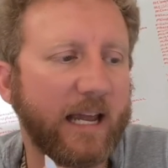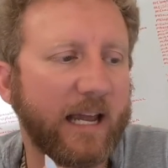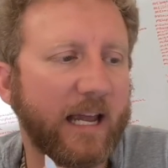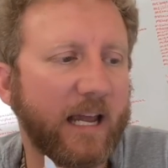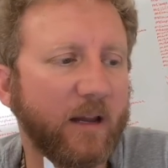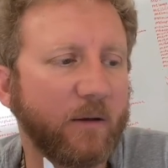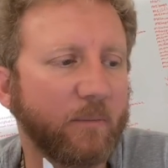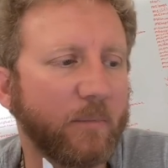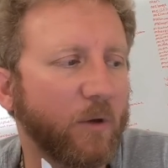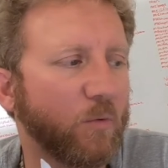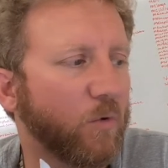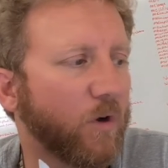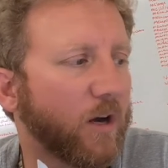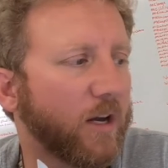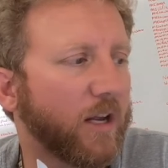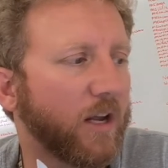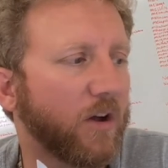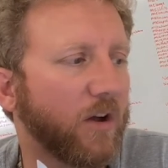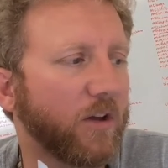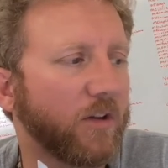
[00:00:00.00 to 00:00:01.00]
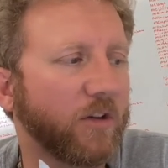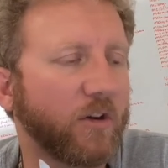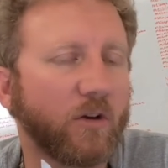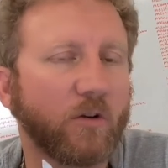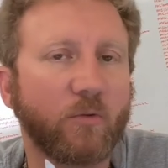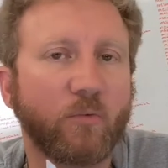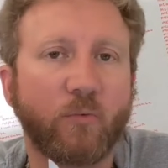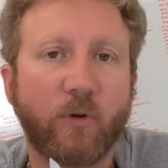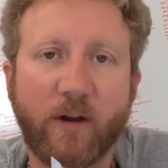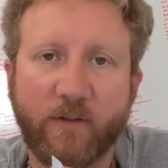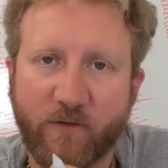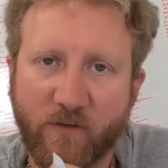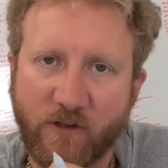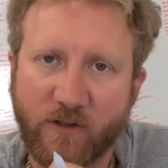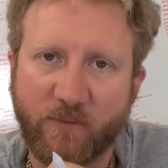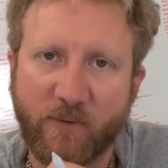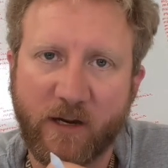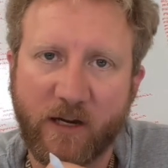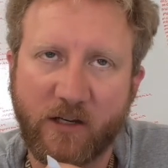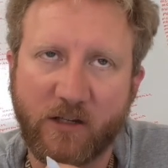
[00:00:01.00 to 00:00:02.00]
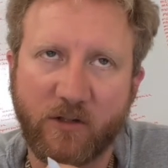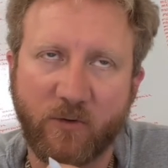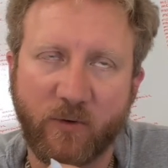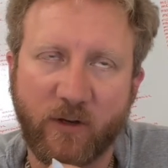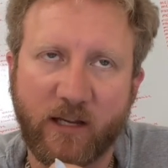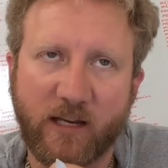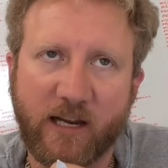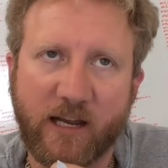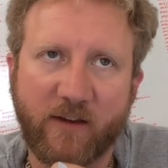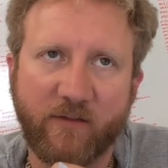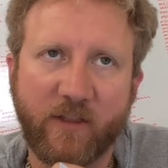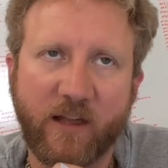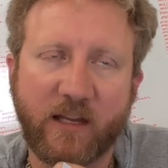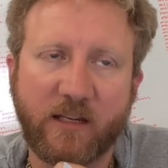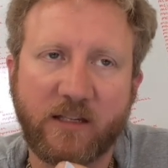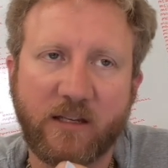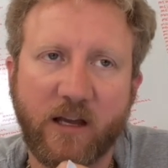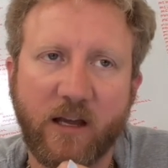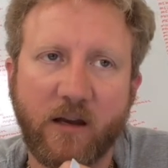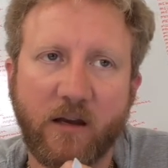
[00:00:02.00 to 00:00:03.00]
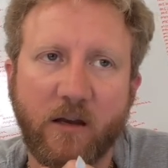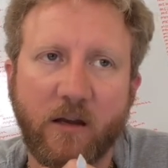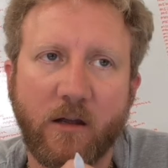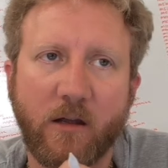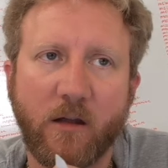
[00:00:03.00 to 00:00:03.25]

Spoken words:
and be working on your reference page so we can have that done